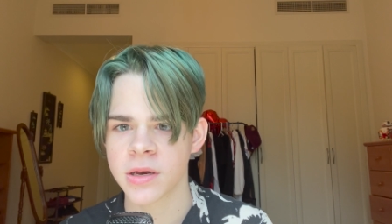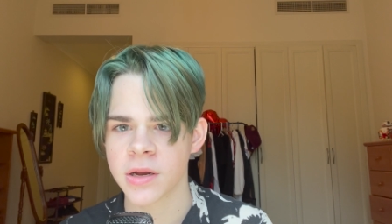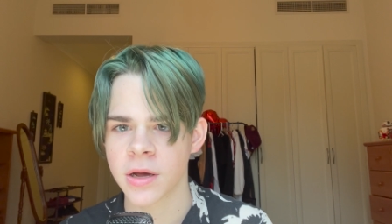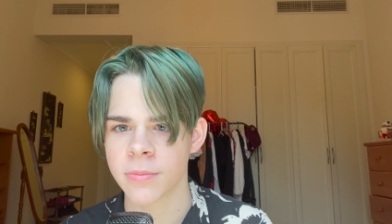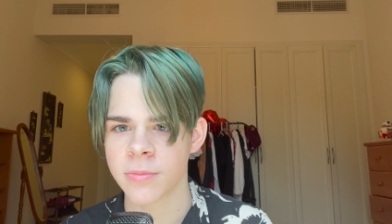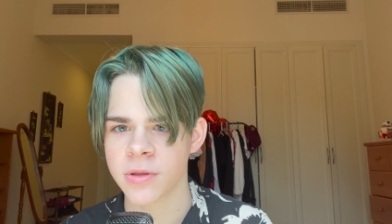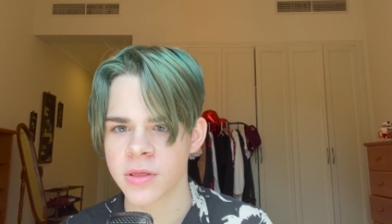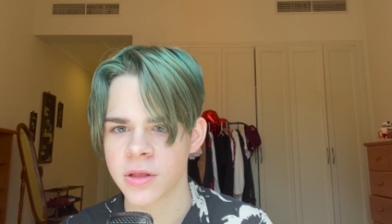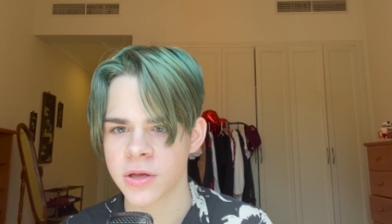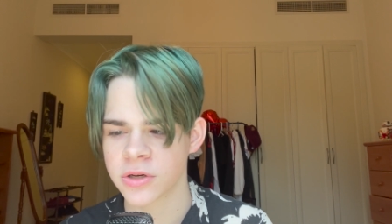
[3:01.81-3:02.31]

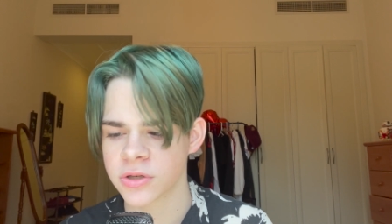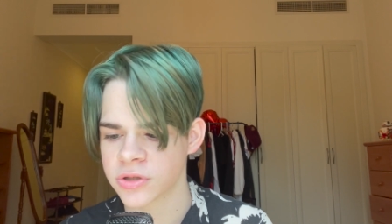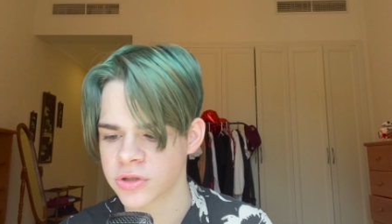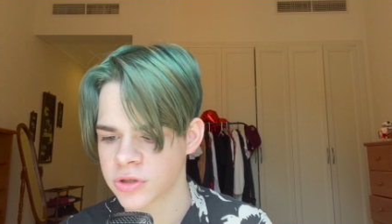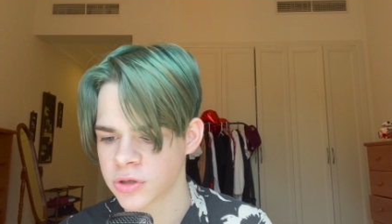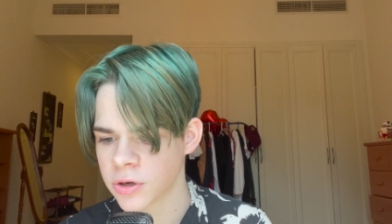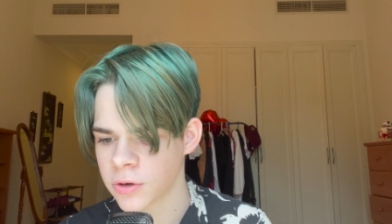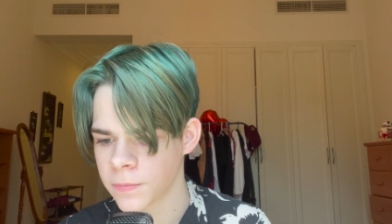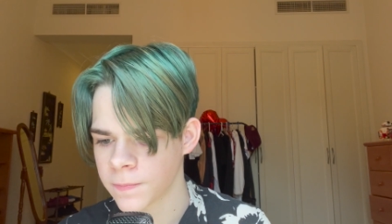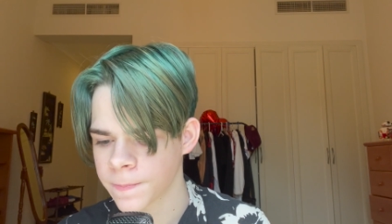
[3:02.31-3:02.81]
dumb in this
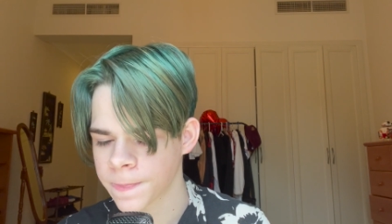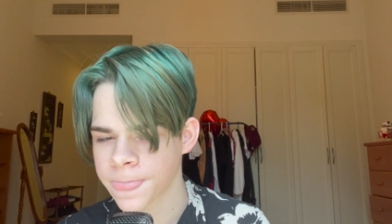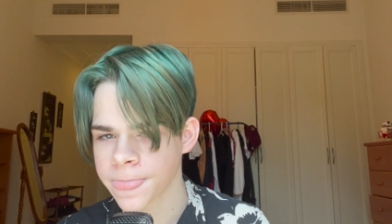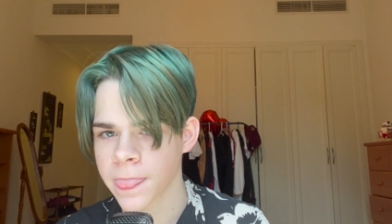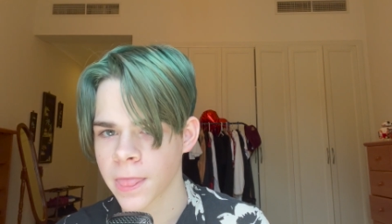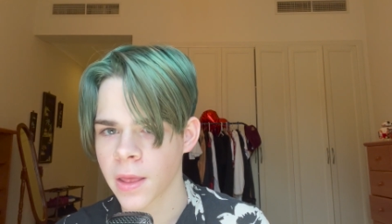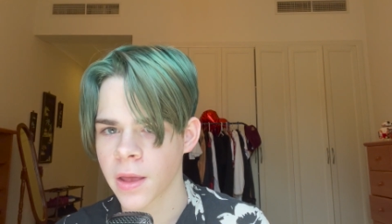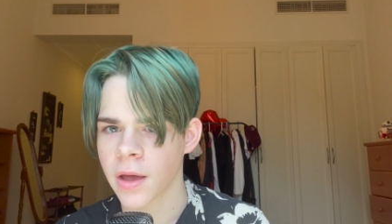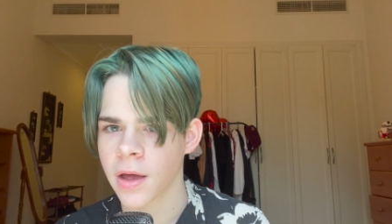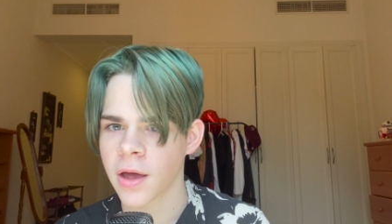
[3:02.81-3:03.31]
show.
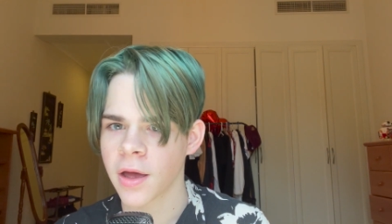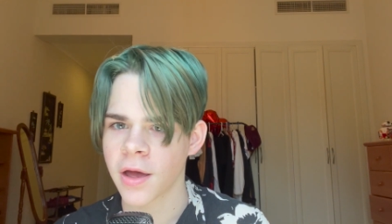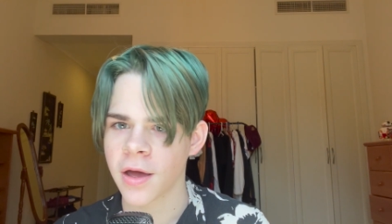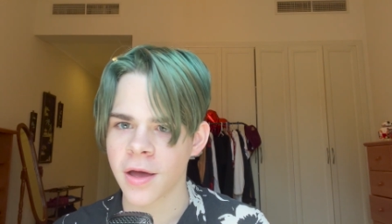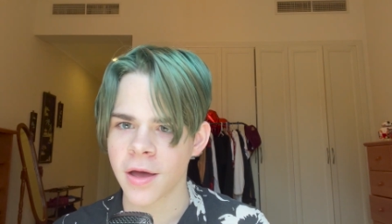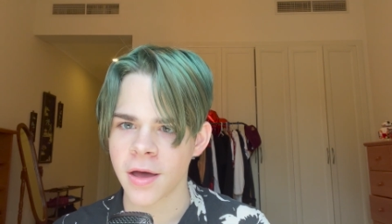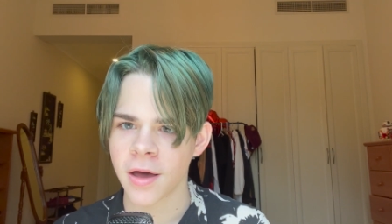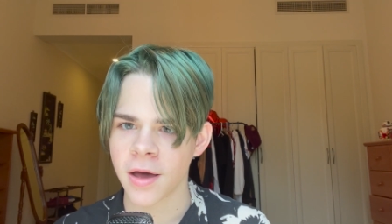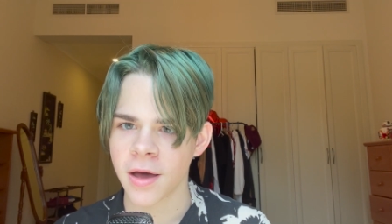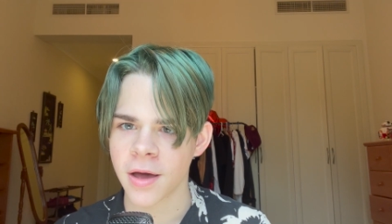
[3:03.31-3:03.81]

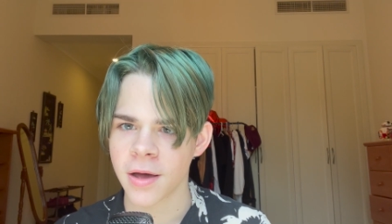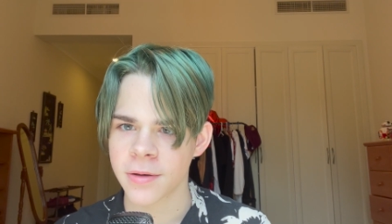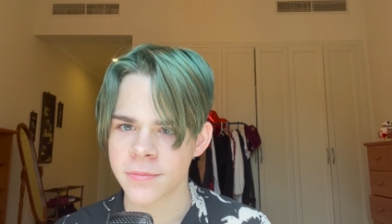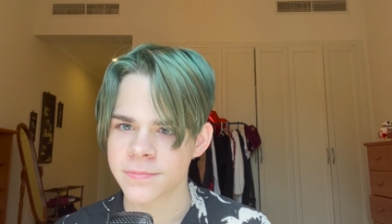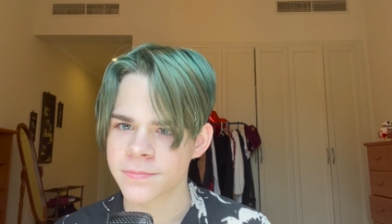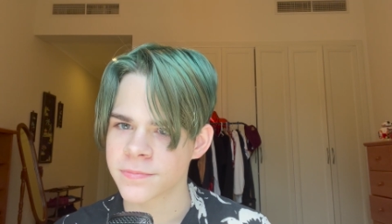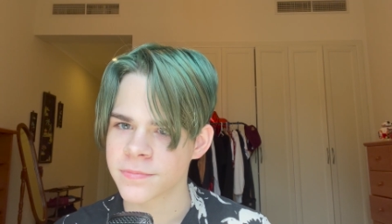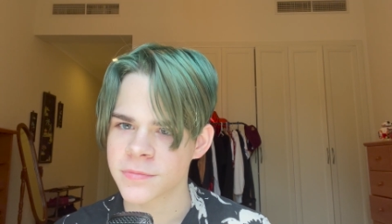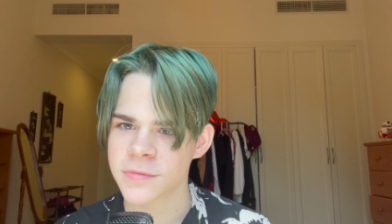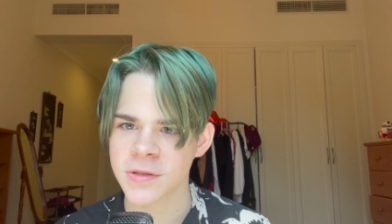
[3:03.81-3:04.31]

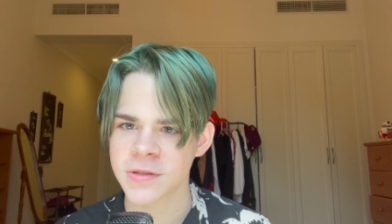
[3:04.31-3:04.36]
Um,